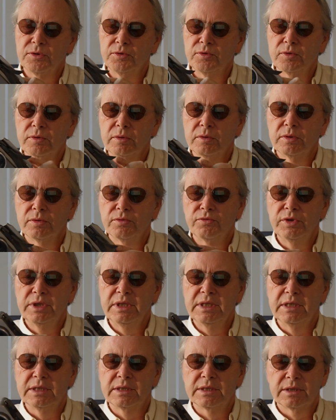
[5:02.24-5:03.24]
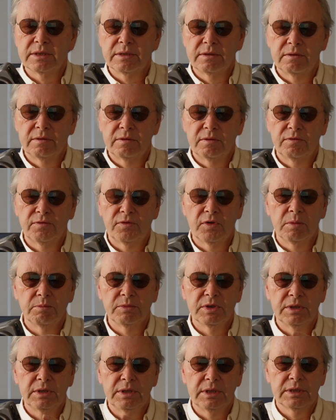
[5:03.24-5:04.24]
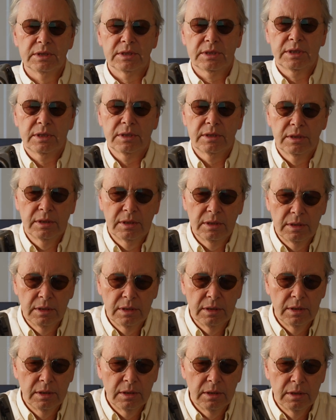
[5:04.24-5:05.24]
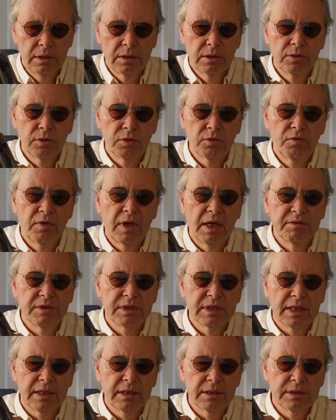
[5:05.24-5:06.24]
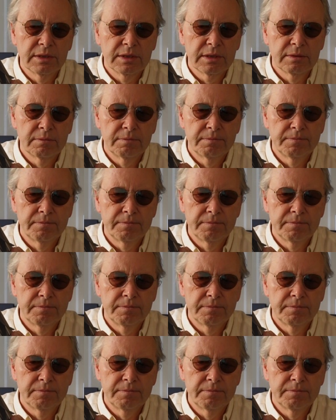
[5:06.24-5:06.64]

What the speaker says: to read it from the disk took 5 seconds.